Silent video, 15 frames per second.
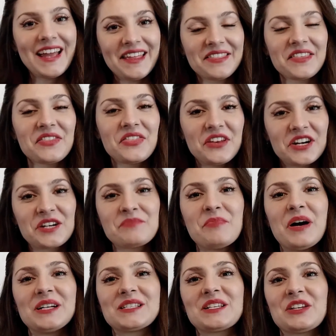And the third
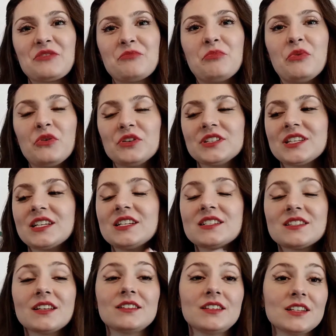positive point
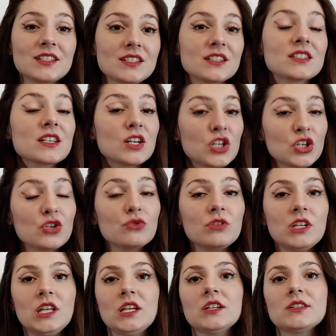is that this is a
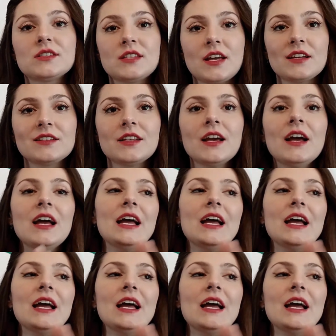unique scent.